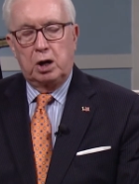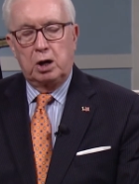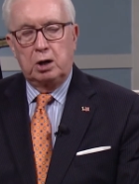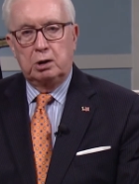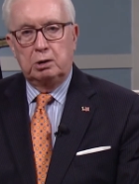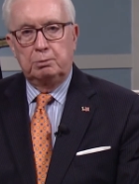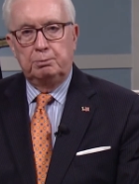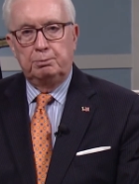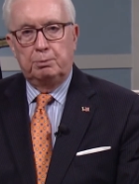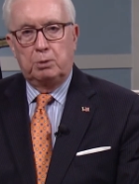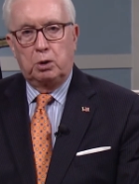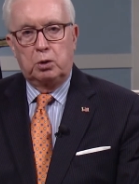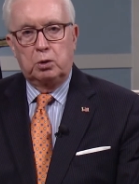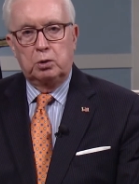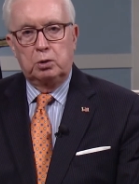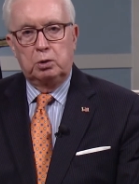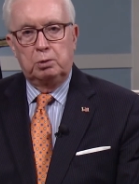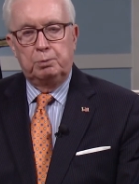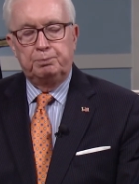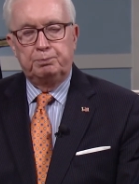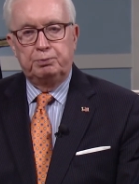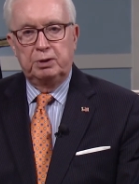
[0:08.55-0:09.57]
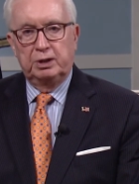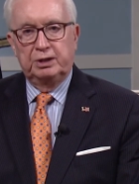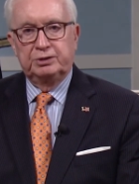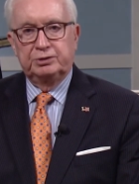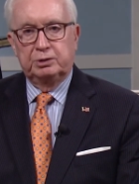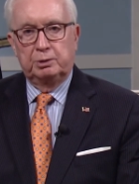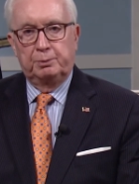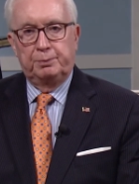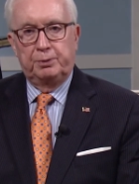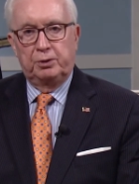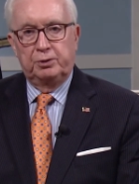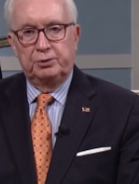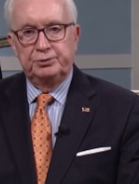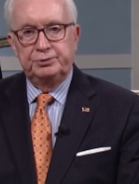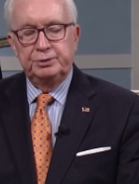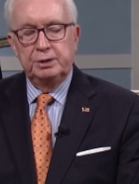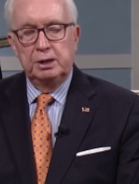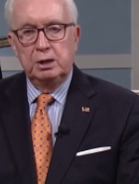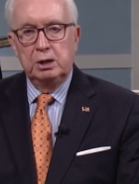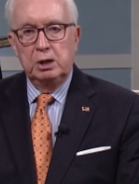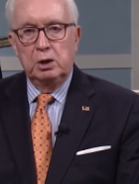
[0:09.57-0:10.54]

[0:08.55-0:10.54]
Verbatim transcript: our moral principles.